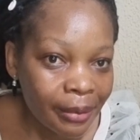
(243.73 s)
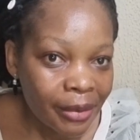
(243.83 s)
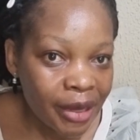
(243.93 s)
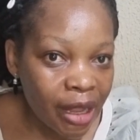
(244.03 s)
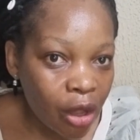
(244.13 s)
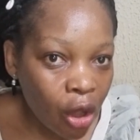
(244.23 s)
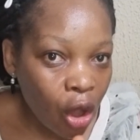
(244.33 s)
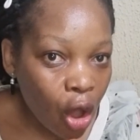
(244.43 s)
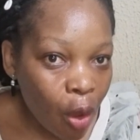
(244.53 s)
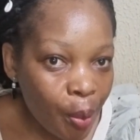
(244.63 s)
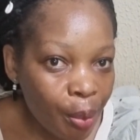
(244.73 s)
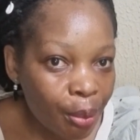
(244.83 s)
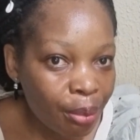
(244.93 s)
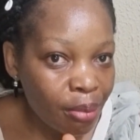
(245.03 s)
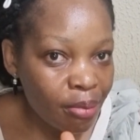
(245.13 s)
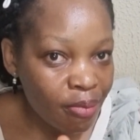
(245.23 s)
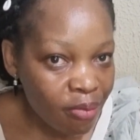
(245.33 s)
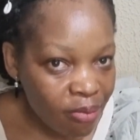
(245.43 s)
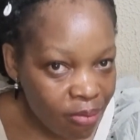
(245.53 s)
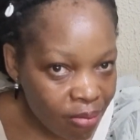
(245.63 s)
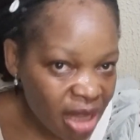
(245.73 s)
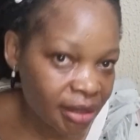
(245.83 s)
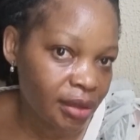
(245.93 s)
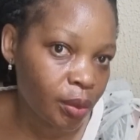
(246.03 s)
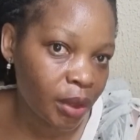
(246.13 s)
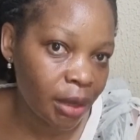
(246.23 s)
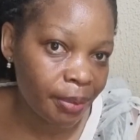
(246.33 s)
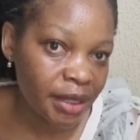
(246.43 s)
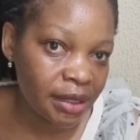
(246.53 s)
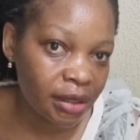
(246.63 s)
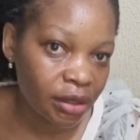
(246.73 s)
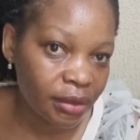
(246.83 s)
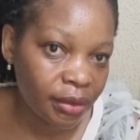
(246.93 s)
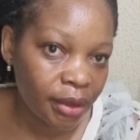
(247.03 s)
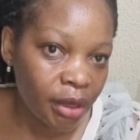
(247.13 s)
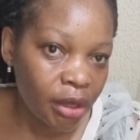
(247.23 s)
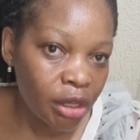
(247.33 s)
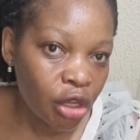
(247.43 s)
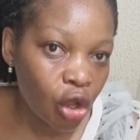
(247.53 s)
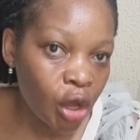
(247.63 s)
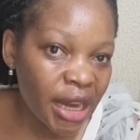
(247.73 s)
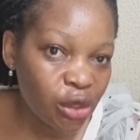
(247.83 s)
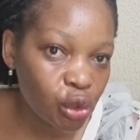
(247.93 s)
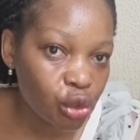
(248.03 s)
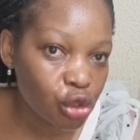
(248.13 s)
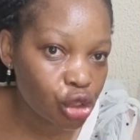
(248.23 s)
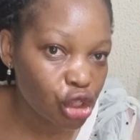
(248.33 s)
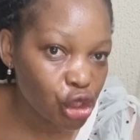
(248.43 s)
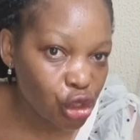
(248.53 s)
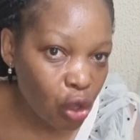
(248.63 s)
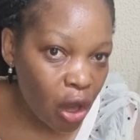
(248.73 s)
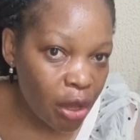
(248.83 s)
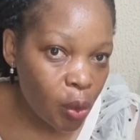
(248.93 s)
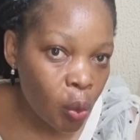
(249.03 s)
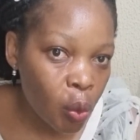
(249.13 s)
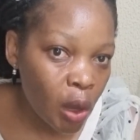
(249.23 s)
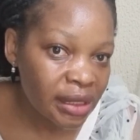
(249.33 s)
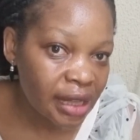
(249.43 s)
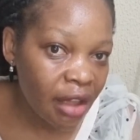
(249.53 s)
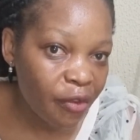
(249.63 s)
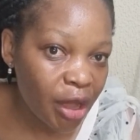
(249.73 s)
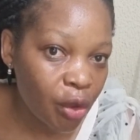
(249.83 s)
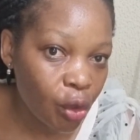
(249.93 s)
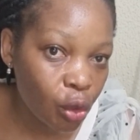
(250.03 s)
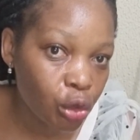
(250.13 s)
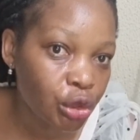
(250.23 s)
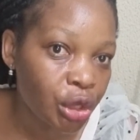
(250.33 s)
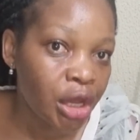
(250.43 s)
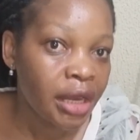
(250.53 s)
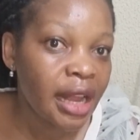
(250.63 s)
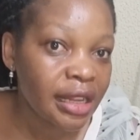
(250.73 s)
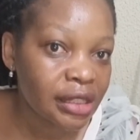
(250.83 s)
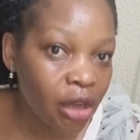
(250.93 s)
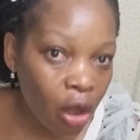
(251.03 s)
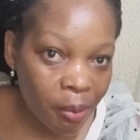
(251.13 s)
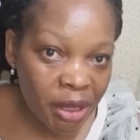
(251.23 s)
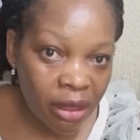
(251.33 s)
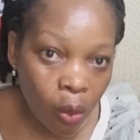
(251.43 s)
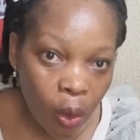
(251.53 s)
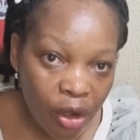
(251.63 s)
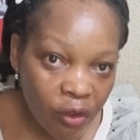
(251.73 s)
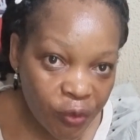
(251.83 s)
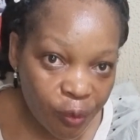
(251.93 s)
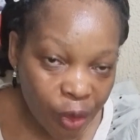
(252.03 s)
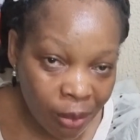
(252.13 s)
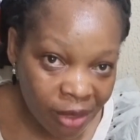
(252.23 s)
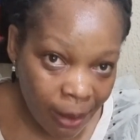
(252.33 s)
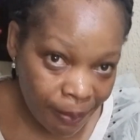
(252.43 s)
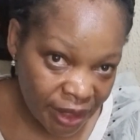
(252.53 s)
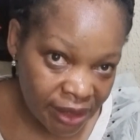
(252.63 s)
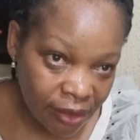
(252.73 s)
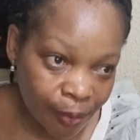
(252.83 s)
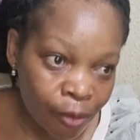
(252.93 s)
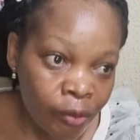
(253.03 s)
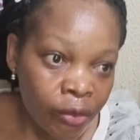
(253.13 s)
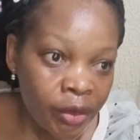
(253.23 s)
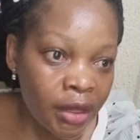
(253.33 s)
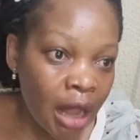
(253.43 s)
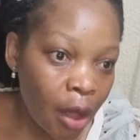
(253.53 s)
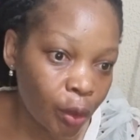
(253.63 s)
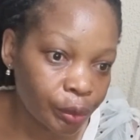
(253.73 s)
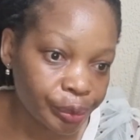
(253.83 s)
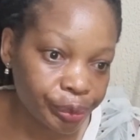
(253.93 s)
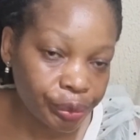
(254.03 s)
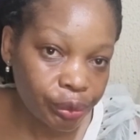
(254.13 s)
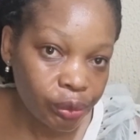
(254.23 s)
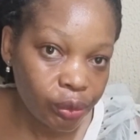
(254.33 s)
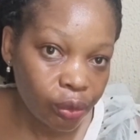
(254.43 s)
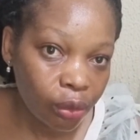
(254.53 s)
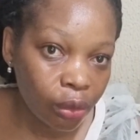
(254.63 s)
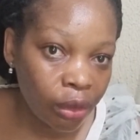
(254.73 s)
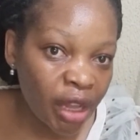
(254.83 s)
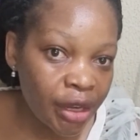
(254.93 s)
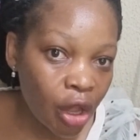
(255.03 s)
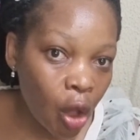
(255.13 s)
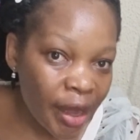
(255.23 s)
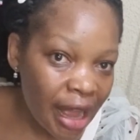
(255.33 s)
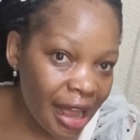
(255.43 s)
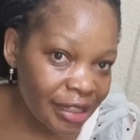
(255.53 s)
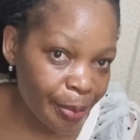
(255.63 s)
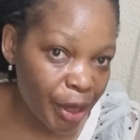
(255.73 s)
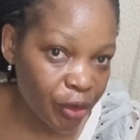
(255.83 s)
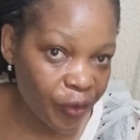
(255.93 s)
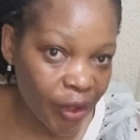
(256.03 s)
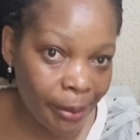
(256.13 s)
they come mate with the person in order to destroy whatever good that is coming the way of that person. Now, then the other aspect of